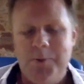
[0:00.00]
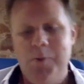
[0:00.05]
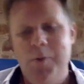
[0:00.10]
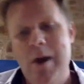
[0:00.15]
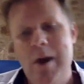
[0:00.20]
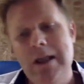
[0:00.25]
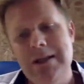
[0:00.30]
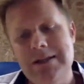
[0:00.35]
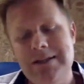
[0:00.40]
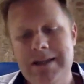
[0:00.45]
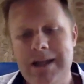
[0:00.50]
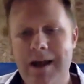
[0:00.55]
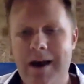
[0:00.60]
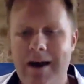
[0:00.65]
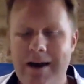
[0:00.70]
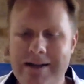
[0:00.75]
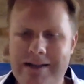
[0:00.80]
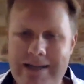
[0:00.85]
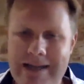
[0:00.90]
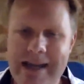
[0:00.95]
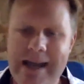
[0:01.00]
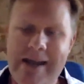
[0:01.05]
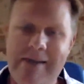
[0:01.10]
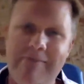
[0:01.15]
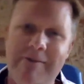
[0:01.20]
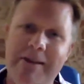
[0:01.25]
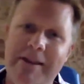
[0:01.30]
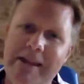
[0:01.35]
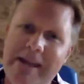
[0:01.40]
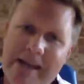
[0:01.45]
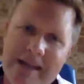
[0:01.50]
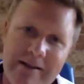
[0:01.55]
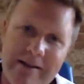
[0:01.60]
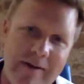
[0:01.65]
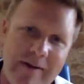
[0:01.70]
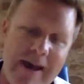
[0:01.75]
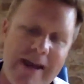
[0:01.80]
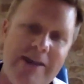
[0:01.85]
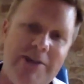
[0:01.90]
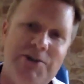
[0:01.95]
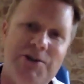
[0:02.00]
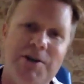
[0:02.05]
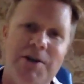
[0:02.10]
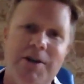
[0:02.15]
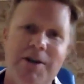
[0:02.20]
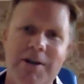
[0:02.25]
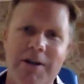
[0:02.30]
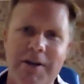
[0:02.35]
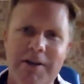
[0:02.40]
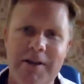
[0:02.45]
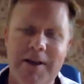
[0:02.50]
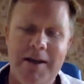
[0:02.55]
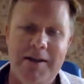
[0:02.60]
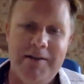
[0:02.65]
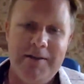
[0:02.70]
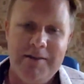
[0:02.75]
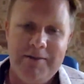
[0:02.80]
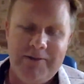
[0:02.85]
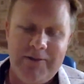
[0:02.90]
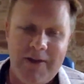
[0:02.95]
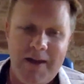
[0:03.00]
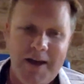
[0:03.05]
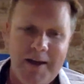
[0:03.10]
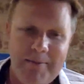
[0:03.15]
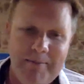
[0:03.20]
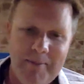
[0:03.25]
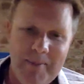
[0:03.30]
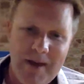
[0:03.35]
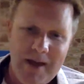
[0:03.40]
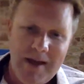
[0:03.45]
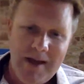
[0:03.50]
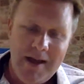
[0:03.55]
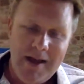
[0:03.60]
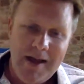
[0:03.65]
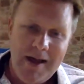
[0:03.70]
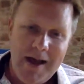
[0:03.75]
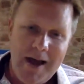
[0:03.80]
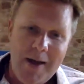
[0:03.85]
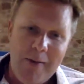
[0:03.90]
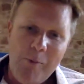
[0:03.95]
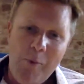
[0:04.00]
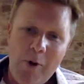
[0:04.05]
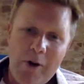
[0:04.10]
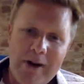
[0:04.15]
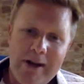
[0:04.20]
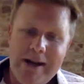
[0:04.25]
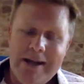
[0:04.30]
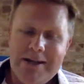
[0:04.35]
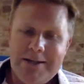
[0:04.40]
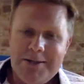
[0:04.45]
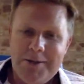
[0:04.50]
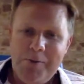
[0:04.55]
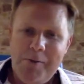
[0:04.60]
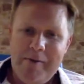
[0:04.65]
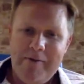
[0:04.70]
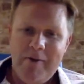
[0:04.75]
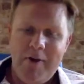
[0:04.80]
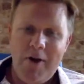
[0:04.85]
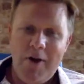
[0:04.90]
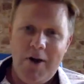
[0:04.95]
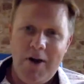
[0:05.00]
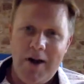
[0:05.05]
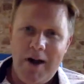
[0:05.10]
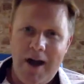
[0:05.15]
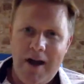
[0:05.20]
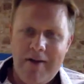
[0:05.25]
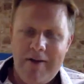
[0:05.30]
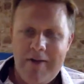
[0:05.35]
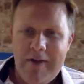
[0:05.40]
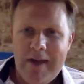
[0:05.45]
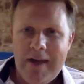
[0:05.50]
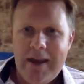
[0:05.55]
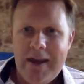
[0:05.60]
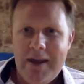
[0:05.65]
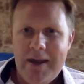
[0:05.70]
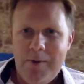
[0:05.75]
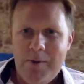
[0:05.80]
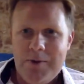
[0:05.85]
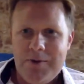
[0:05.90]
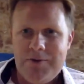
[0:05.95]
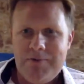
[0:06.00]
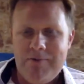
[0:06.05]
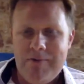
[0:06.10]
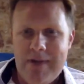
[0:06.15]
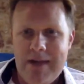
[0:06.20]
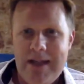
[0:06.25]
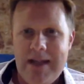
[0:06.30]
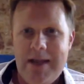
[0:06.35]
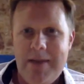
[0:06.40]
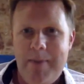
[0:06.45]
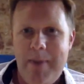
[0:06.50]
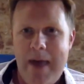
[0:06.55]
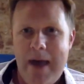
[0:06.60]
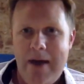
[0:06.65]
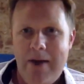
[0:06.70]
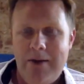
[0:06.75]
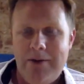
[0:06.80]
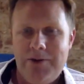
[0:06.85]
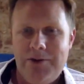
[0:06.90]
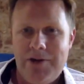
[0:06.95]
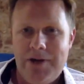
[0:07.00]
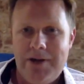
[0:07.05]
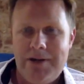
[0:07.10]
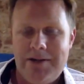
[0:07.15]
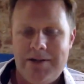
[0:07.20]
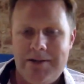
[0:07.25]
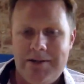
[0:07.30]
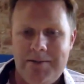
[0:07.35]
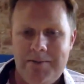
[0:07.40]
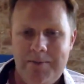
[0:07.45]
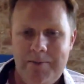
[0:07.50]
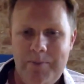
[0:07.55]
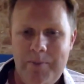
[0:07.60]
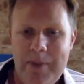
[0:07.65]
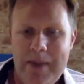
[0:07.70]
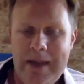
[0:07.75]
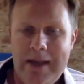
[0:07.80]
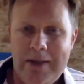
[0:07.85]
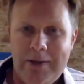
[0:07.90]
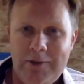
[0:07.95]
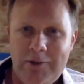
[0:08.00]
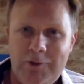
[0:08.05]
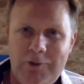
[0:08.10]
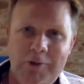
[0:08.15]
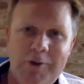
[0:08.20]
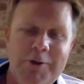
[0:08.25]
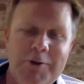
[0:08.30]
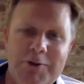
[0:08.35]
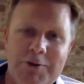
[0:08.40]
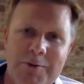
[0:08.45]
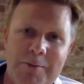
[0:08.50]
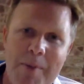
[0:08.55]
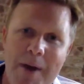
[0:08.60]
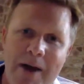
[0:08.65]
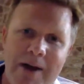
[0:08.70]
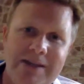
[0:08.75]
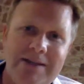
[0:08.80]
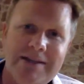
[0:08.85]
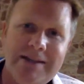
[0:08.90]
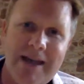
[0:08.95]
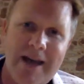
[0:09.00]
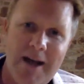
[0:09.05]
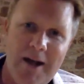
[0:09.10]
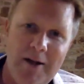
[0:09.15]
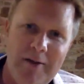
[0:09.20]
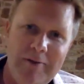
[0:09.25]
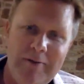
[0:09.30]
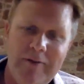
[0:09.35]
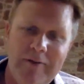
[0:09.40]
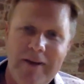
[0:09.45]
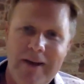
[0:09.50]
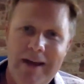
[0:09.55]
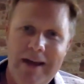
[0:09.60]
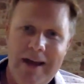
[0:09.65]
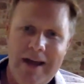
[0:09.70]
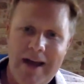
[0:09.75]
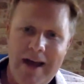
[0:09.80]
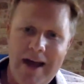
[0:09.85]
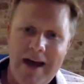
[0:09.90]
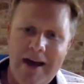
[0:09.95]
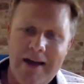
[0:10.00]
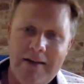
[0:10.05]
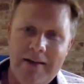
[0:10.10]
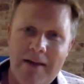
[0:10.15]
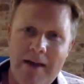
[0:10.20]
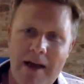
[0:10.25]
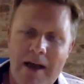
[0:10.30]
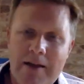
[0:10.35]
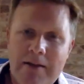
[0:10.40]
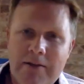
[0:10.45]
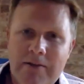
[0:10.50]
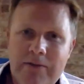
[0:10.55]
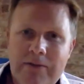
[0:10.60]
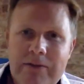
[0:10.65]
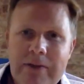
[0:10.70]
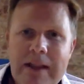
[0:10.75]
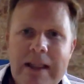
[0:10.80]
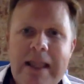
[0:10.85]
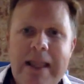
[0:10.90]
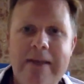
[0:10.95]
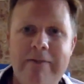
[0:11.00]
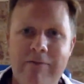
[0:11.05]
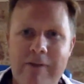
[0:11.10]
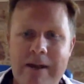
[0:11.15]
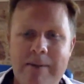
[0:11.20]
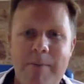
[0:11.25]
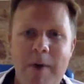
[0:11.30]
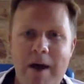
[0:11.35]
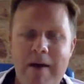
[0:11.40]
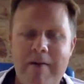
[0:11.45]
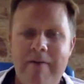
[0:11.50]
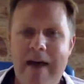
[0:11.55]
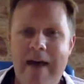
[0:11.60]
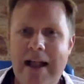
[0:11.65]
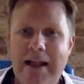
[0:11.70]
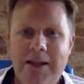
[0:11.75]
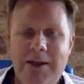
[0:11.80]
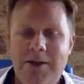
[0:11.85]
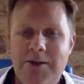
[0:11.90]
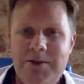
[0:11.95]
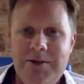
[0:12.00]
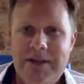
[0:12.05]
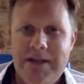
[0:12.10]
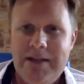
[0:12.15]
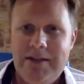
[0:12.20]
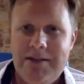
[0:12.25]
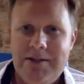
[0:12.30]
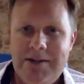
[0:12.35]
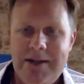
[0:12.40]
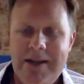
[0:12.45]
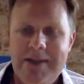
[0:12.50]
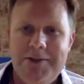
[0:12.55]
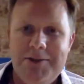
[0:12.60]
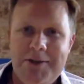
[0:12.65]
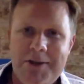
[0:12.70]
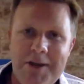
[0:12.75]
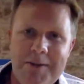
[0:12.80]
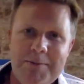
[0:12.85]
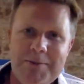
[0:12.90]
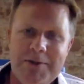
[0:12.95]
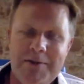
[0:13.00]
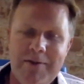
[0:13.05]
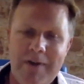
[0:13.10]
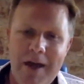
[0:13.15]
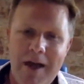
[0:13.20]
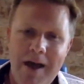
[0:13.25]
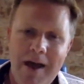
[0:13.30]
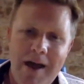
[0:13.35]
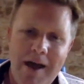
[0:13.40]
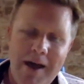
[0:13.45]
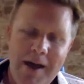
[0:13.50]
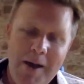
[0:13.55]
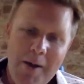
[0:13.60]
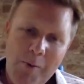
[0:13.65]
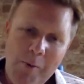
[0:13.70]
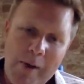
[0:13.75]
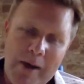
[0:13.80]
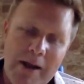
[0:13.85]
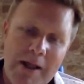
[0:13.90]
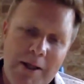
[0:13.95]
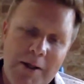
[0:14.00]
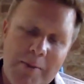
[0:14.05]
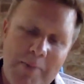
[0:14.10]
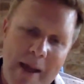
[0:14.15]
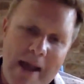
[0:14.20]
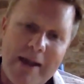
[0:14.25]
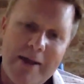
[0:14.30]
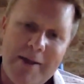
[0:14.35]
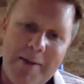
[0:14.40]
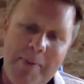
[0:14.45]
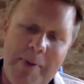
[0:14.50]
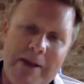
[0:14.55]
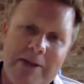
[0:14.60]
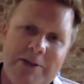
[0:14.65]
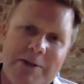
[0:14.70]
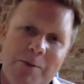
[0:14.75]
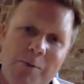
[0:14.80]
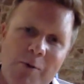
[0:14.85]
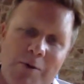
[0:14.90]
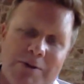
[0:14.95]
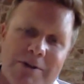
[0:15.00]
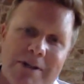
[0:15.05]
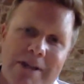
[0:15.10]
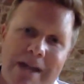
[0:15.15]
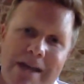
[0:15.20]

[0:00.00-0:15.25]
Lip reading: well as the idea and the innovation and what it is that we've got, I think it was really about just being true to myself and delivering my values in terms of, when I look back at the pitch, it wasn't